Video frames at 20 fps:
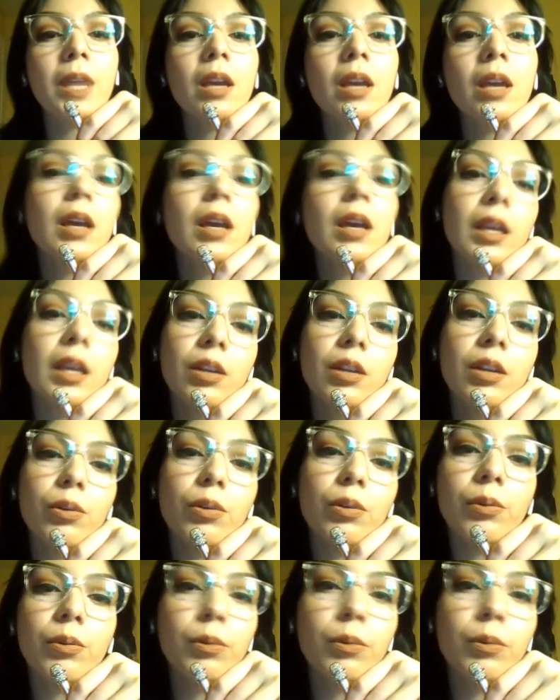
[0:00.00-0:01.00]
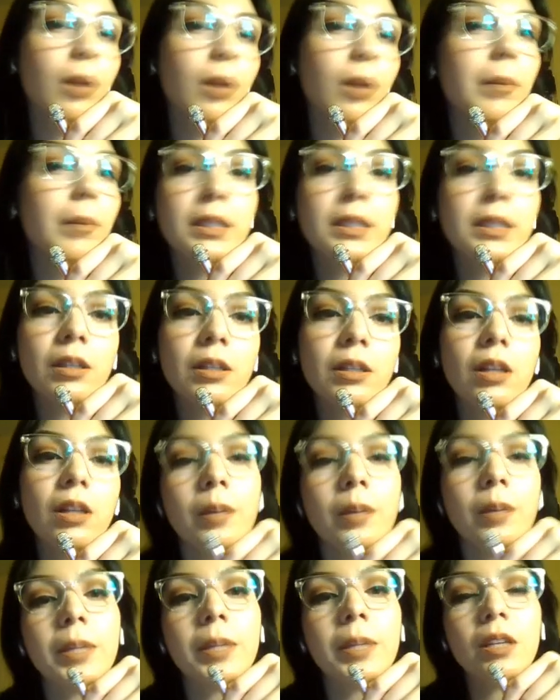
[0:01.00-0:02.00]
and you mix it all up
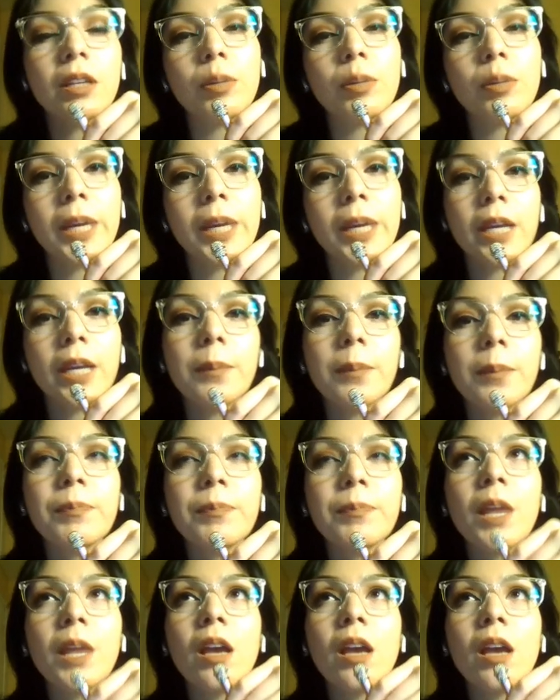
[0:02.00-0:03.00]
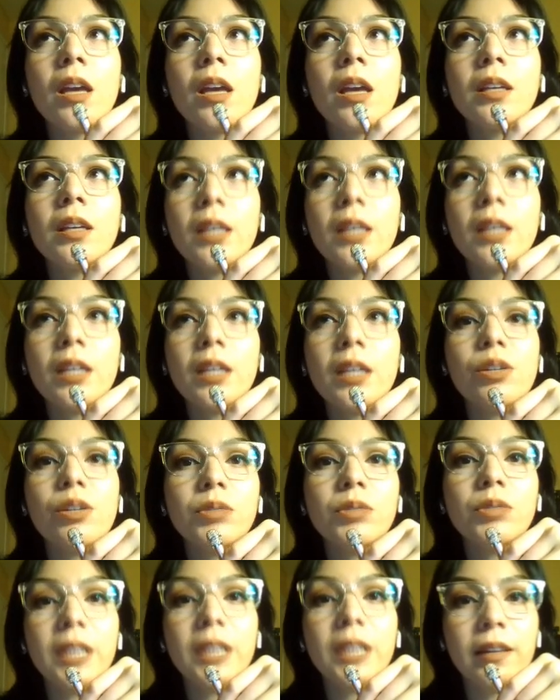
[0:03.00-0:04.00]
and then you bake it. Can you
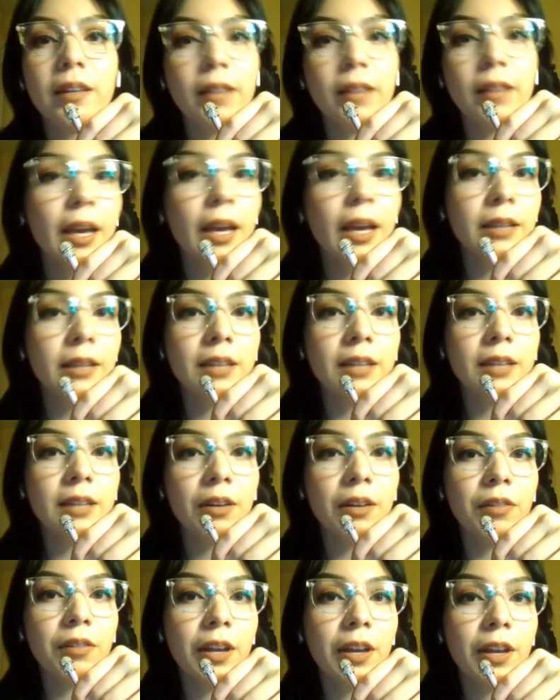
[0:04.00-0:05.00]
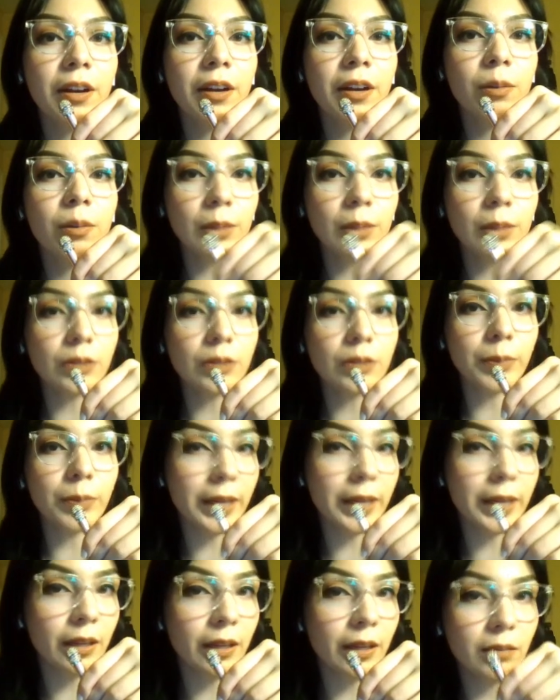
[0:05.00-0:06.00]
take the eggs out of there once you bake
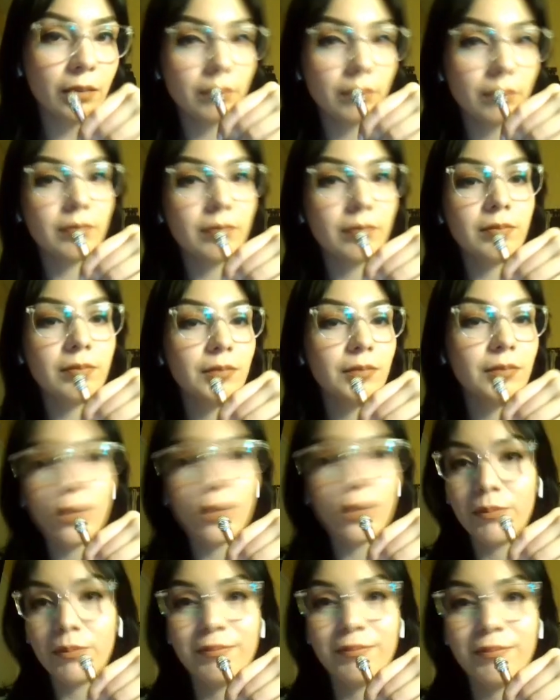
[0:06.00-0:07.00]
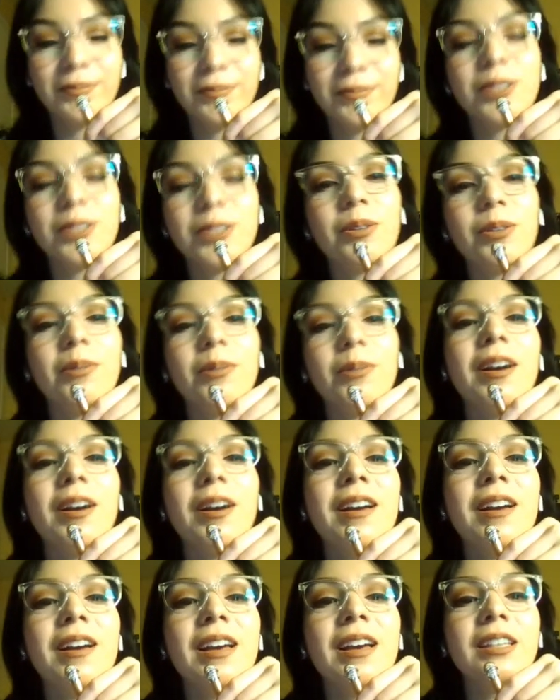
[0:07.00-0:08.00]
it? No. So
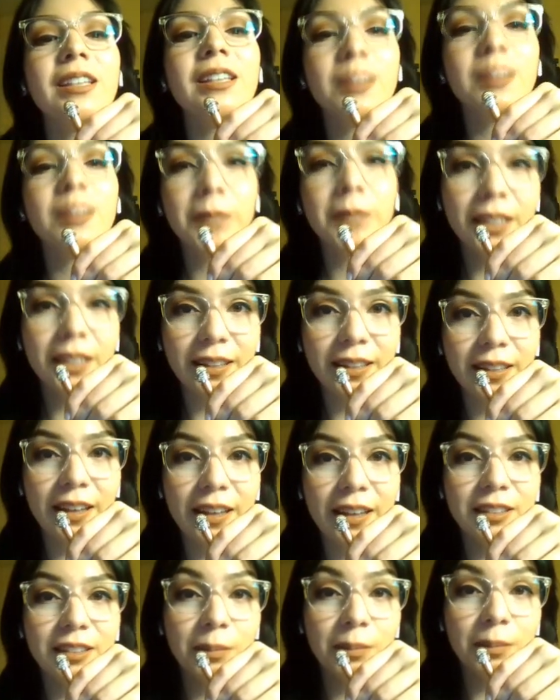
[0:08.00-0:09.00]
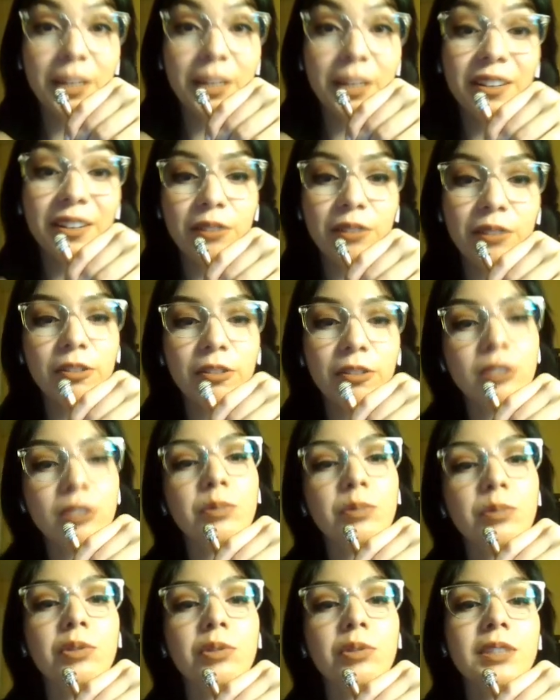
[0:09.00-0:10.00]
something like that, something
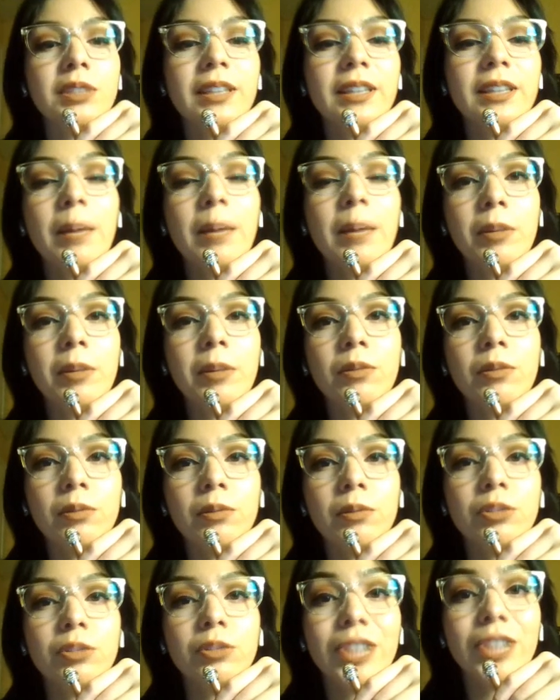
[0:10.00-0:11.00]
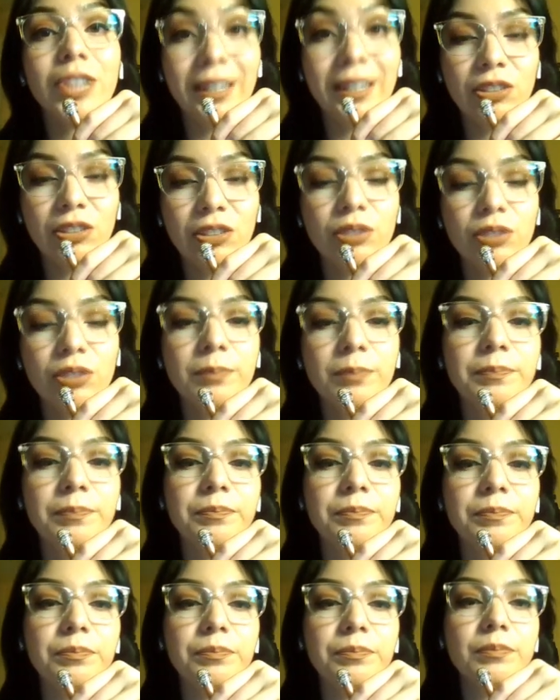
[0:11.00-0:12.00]
irreversible, is a chemical change.
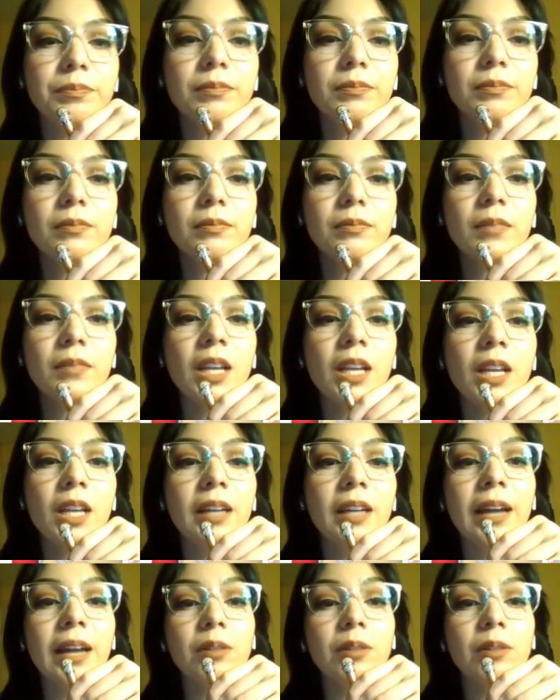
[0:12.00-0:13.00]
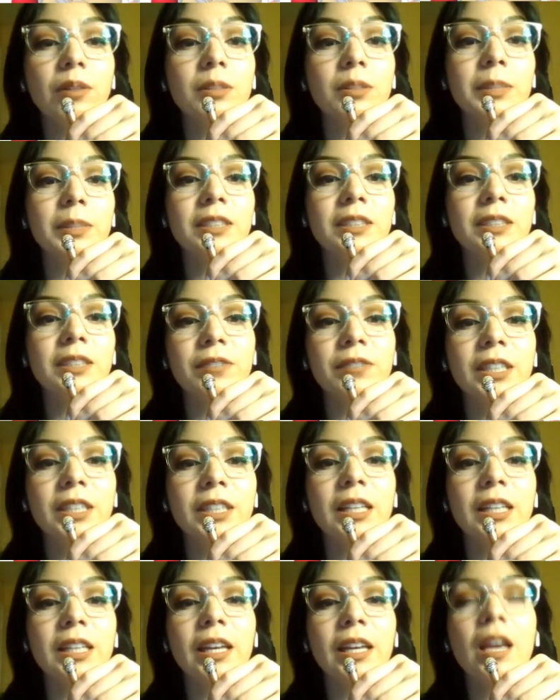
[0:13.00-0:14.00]
Now,
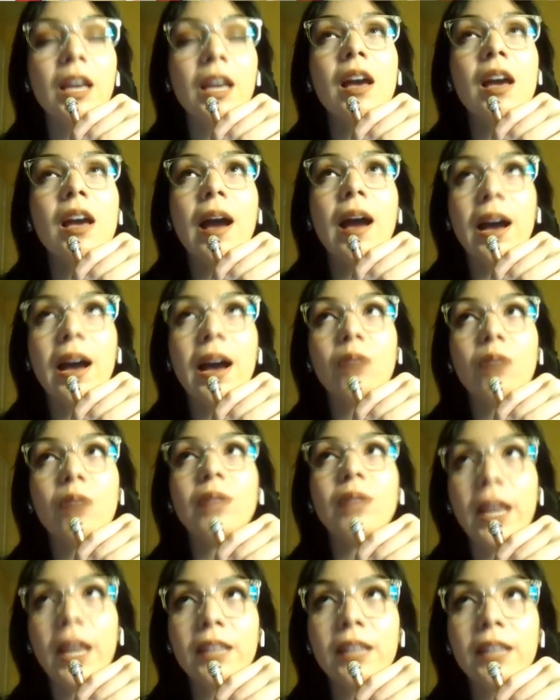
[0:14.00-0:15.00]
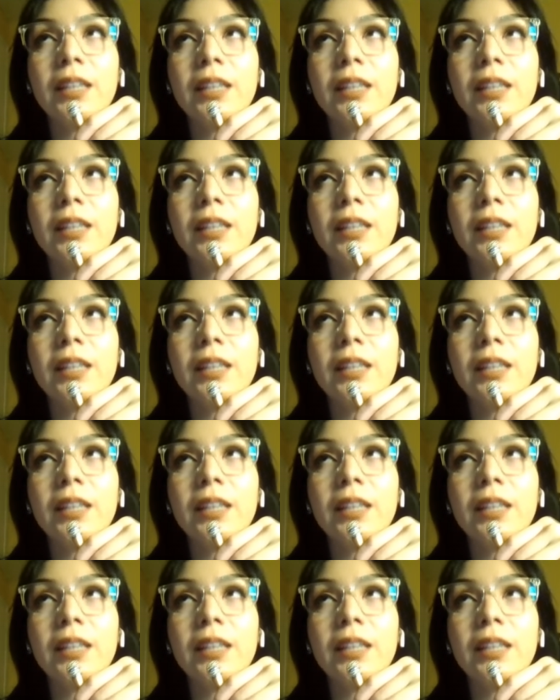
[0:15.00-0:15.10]
specifically, how likely